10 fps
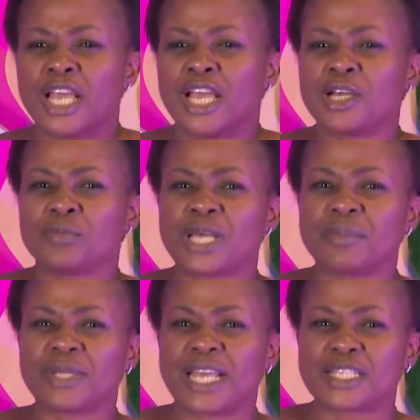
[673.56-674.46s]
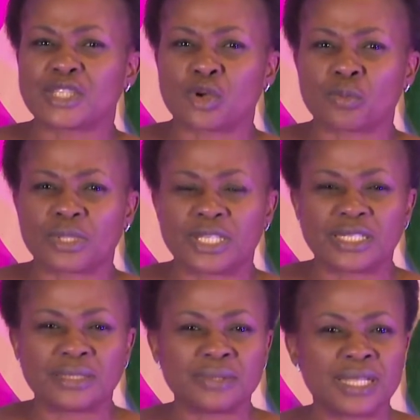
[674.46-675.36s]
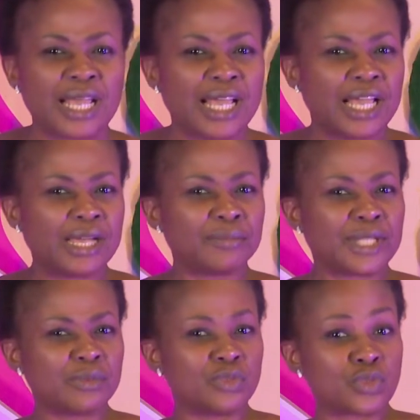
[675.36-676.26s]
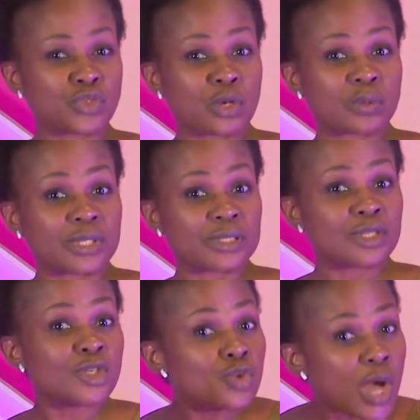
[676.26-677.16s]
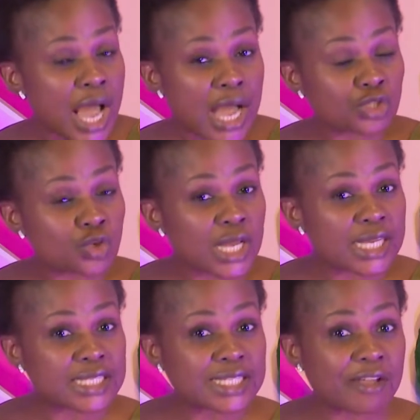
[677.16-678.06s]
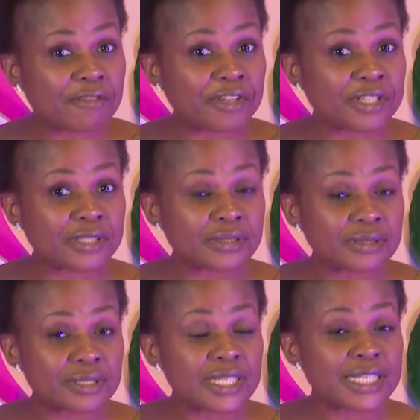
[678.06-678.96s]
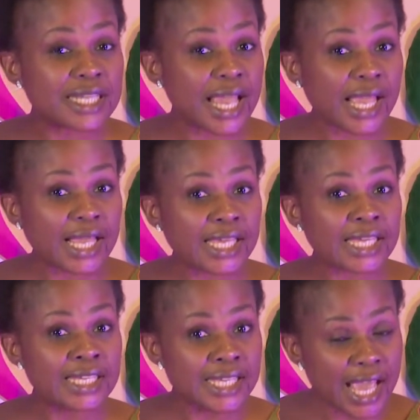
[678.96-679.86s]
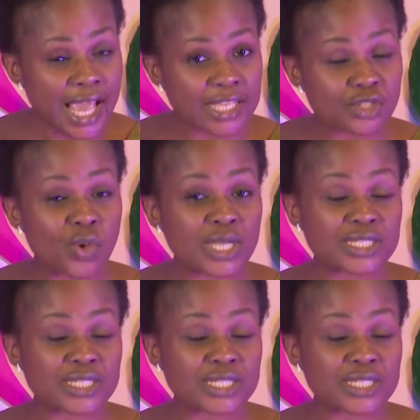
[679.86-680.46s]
help them get something, help them do something, you are actually serving. Yeah, yes, you are